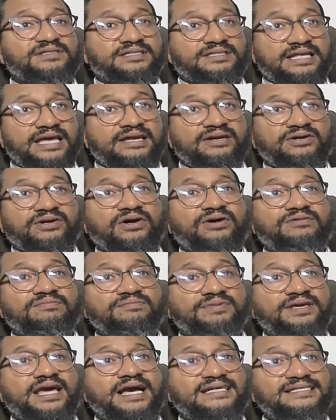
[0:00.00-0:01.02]
later on
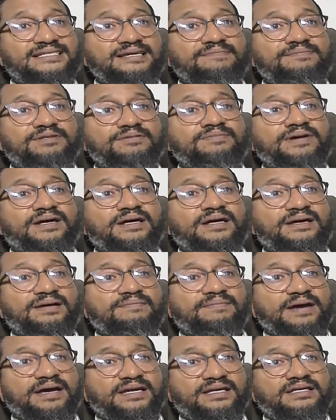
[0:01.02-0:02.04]
be accepted
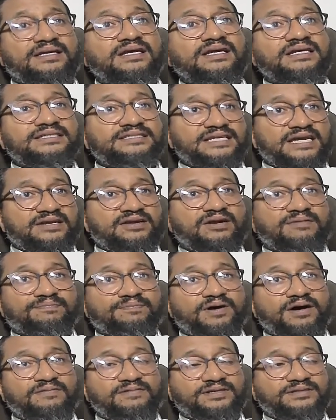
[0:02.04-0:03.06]
by general
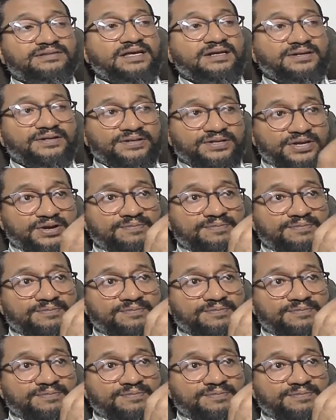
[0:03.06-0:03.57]
public, like